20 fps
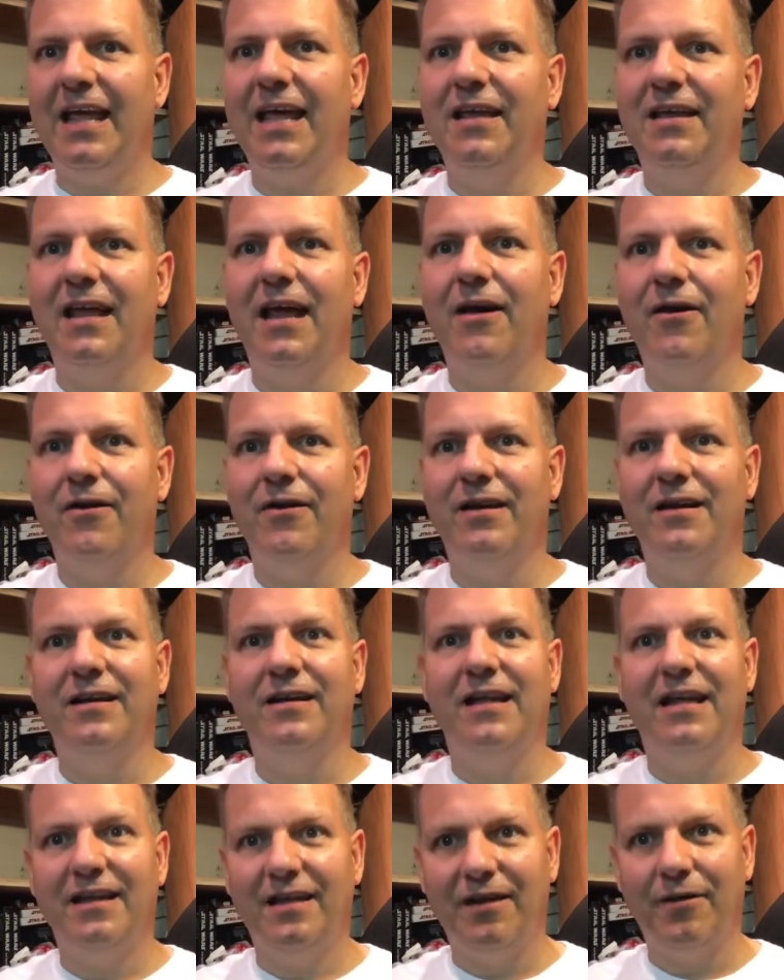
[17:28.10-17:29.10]

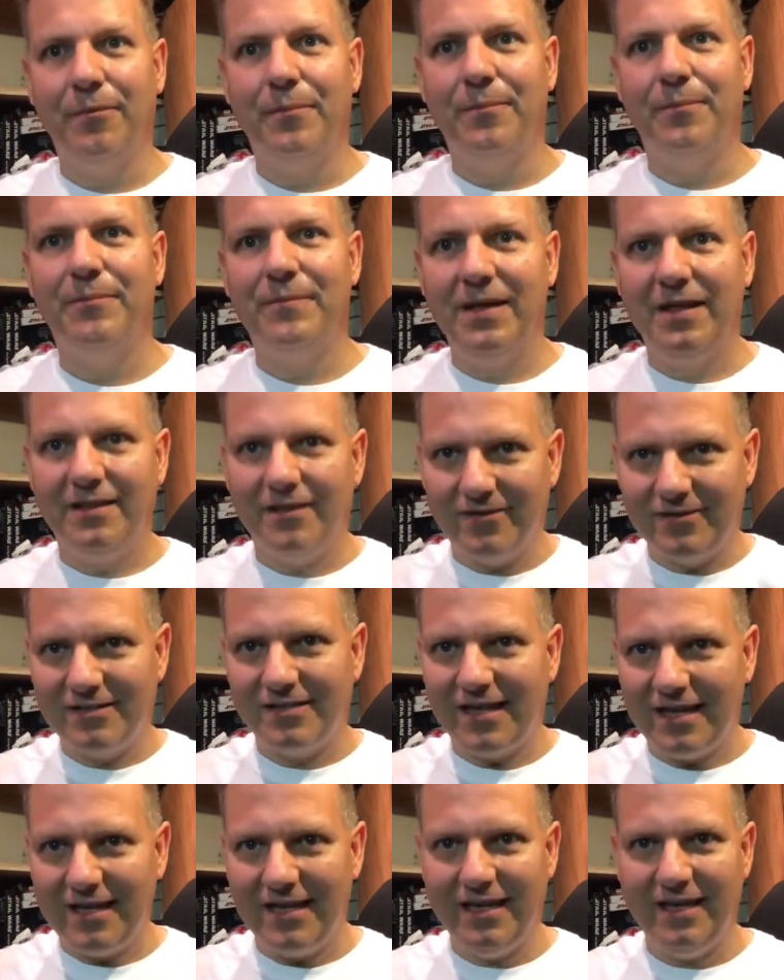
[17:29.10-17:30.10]
inherited in their
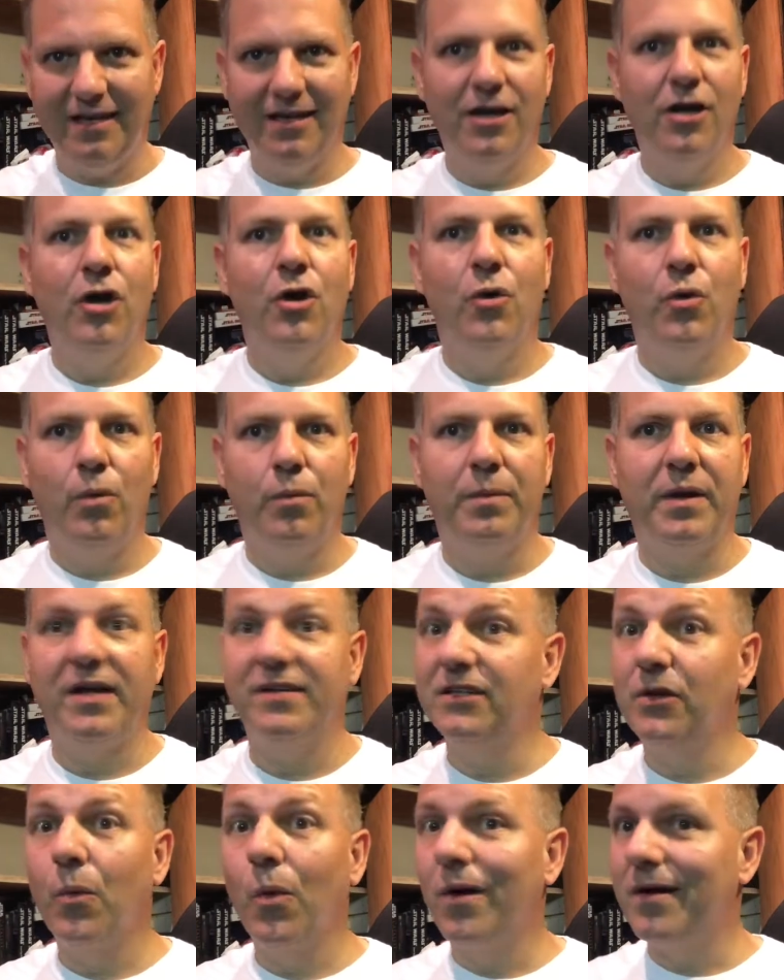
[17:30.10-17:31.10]
psyche
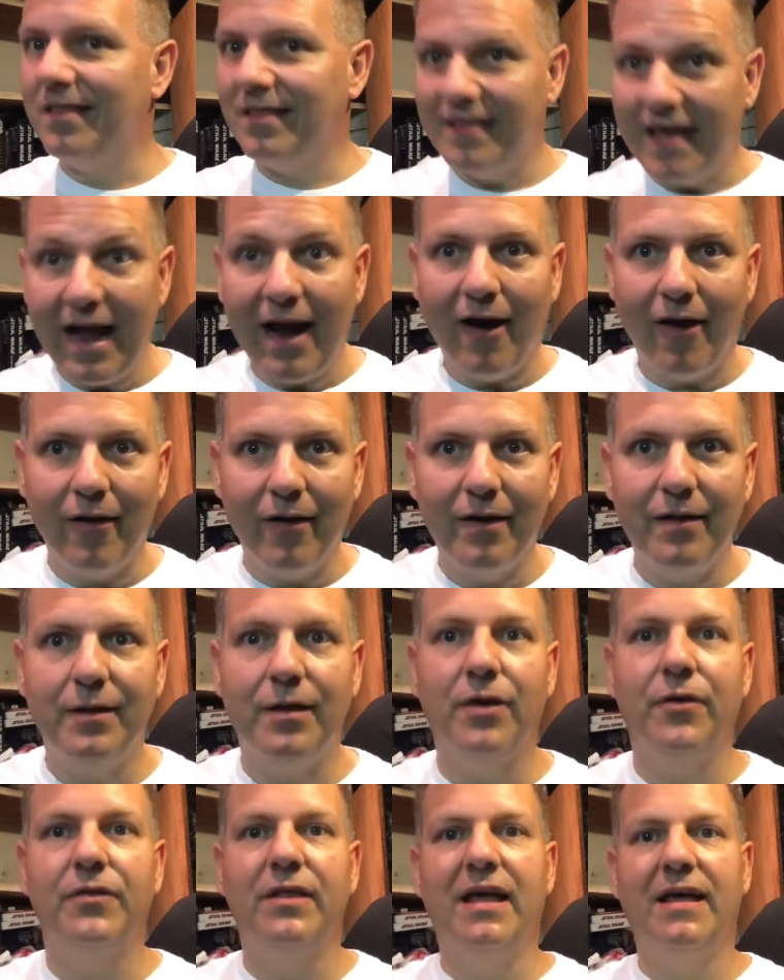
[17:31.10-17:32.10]
because they weren't there.
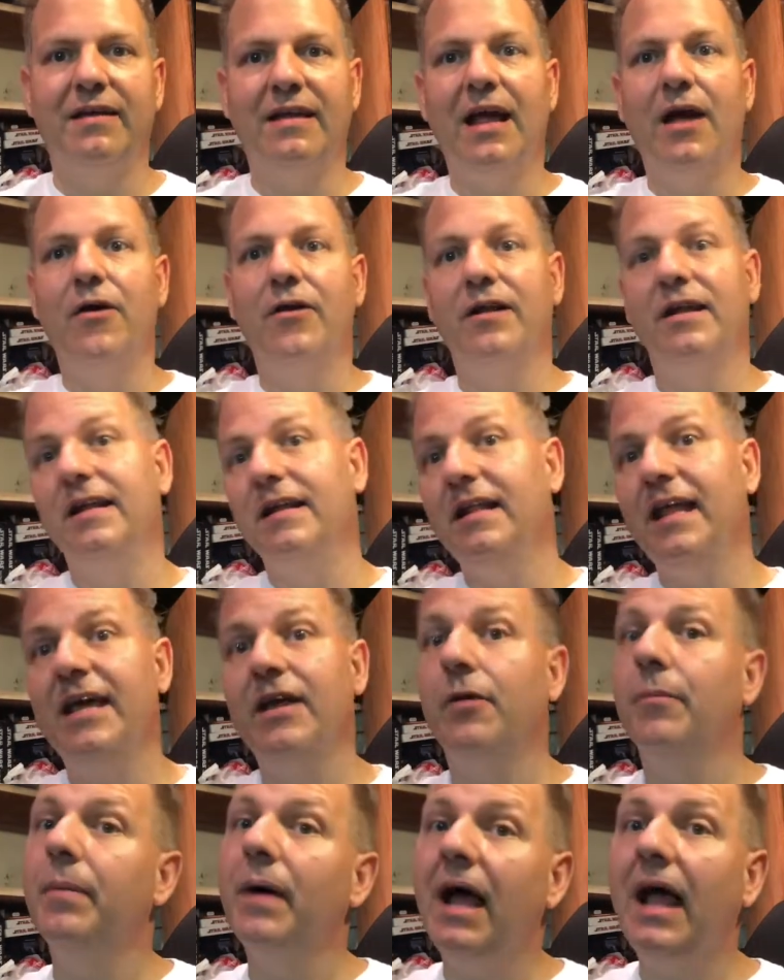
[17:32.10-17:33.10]
You know, they inherited it
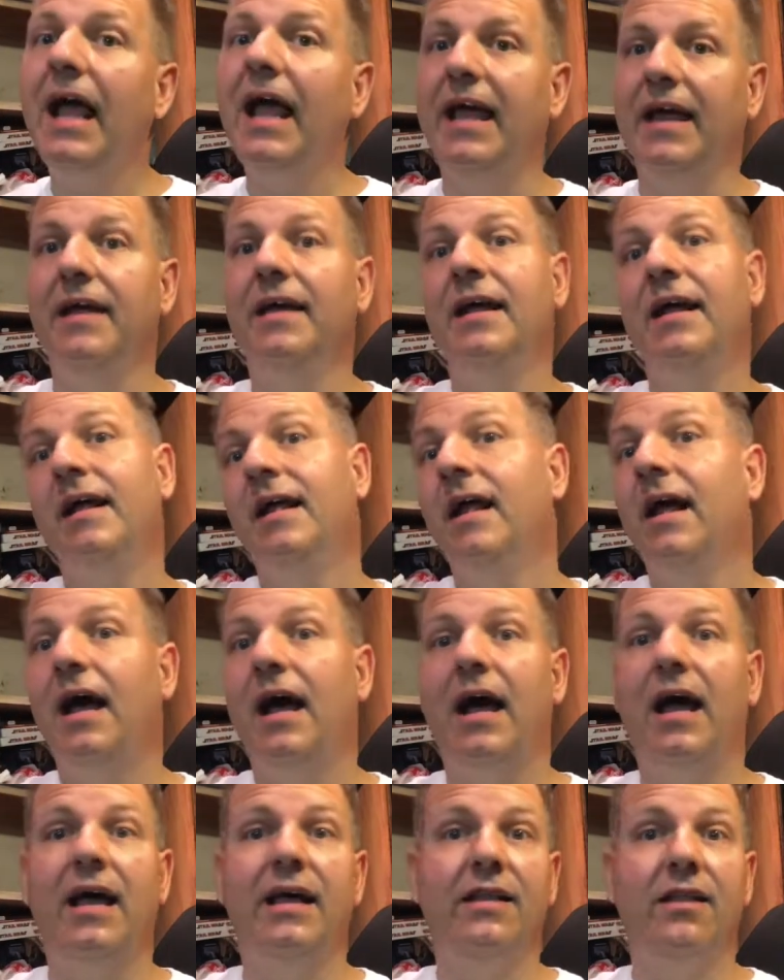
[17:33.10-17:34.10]
later. But hey,
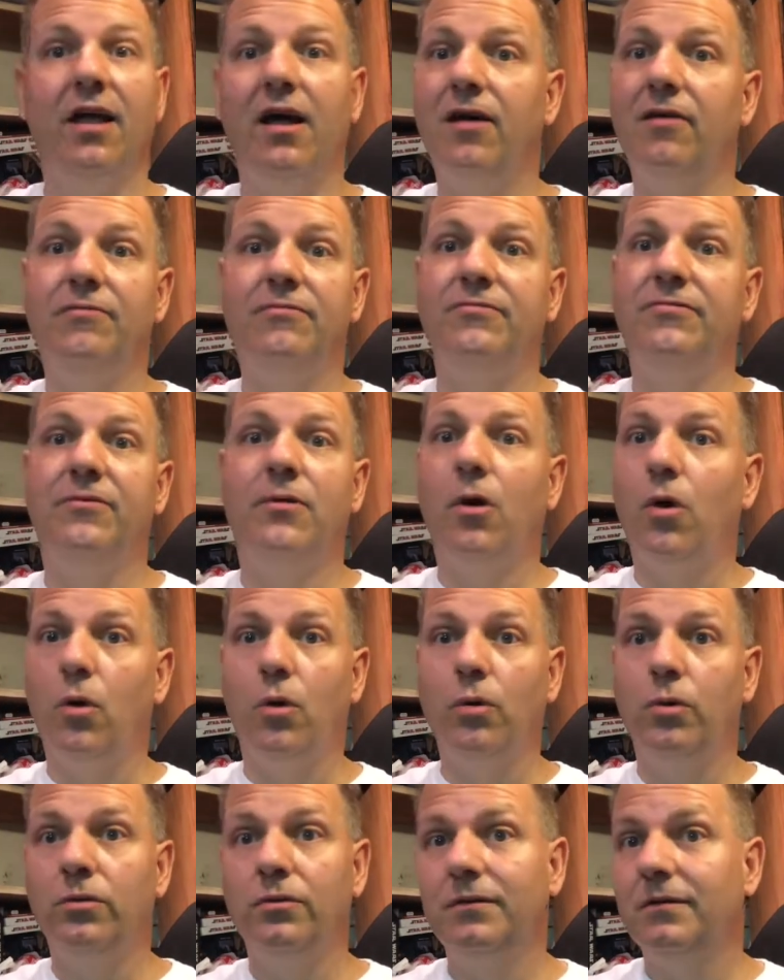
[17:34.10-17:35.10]
I love
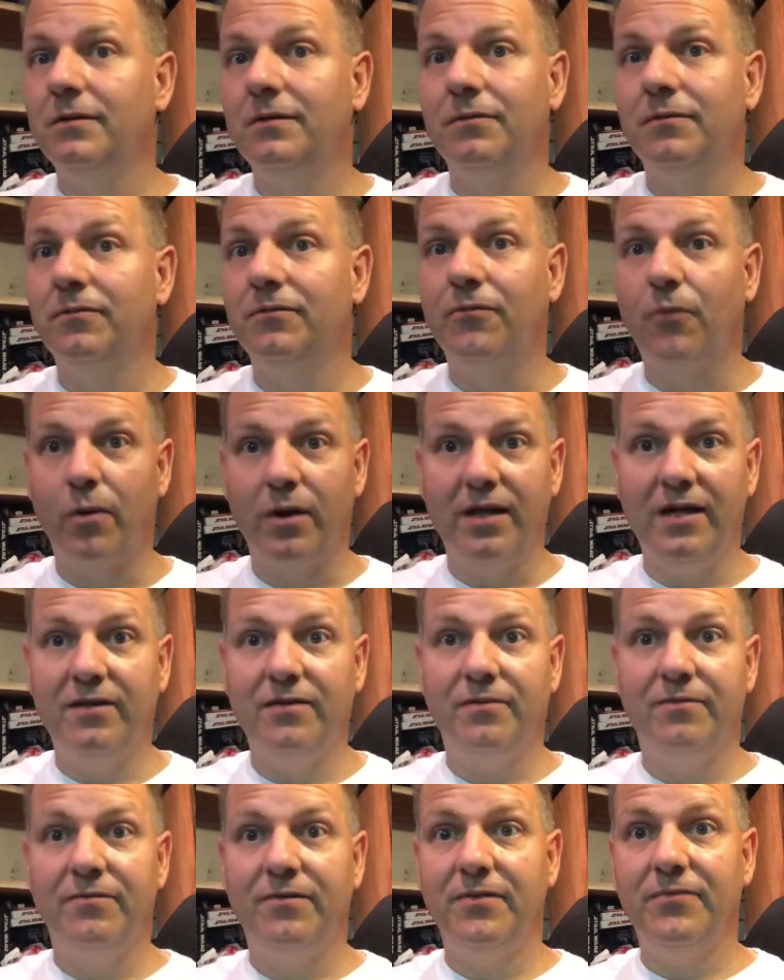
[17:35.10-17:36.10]
old
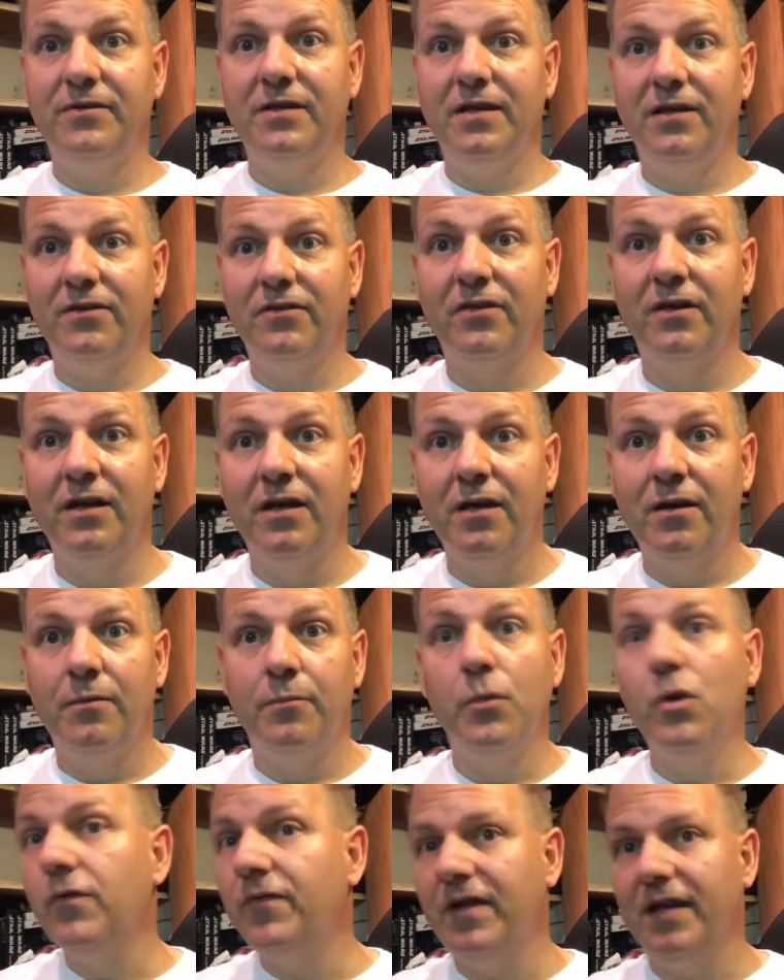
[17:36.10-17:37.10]
40s and 50s
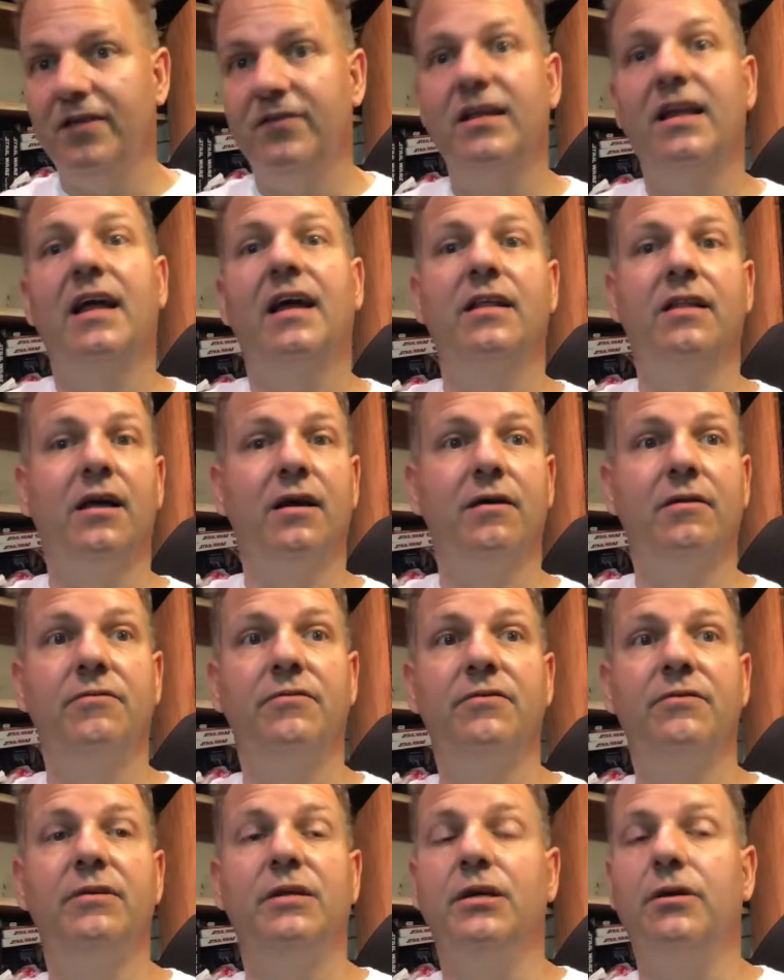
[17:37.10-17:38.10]
movies, and I
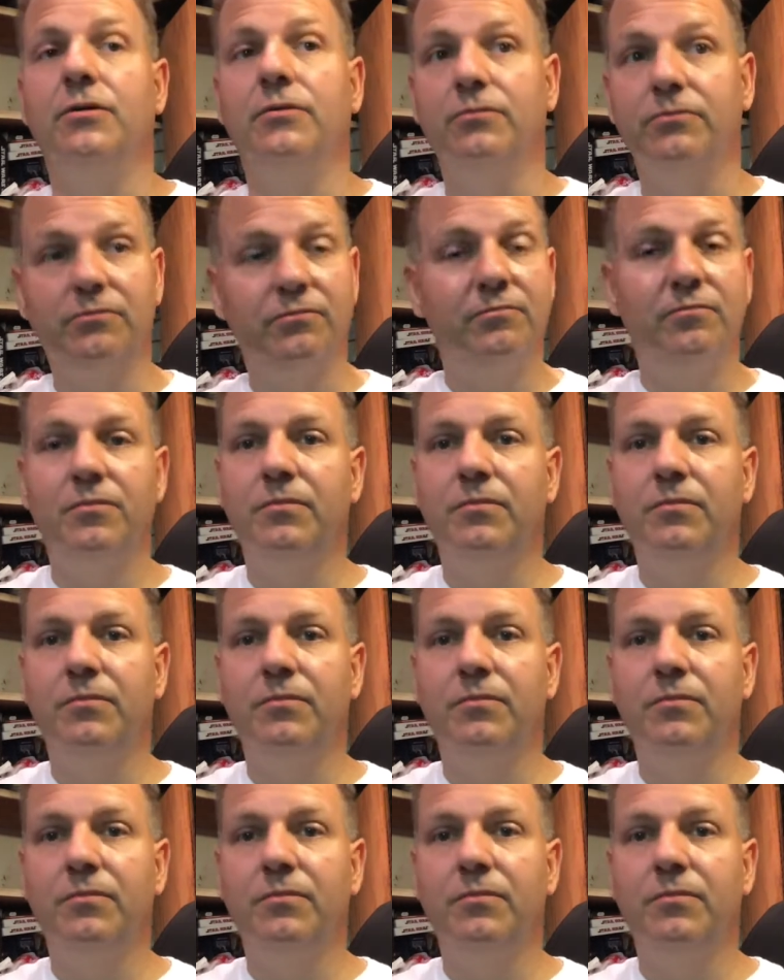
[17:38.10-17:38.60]
love, you know,